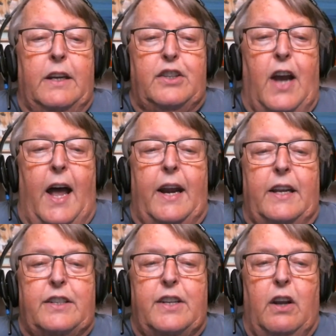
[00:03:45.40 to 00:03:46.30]
China
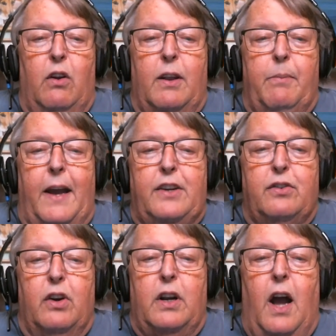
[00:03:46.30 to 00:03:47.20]
is the only
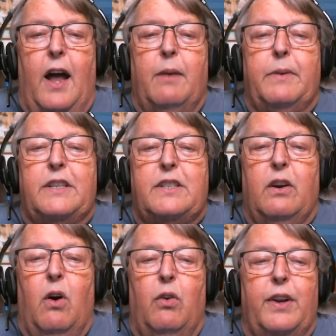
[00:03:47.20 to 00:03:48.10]
major economy
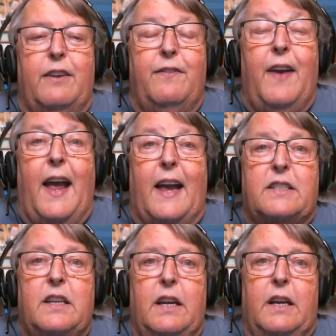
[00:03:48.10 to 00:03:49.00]
still holding fast